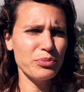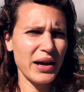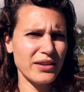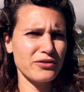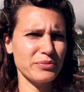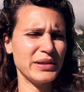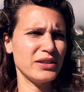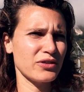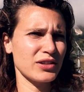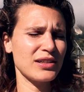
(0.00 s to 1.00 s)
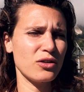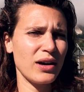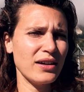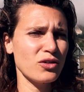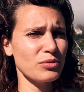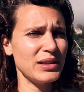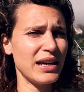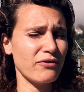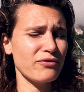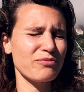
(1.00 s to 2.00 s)
bad for me, the vertigo. I
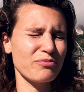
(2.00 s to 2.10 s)
normally have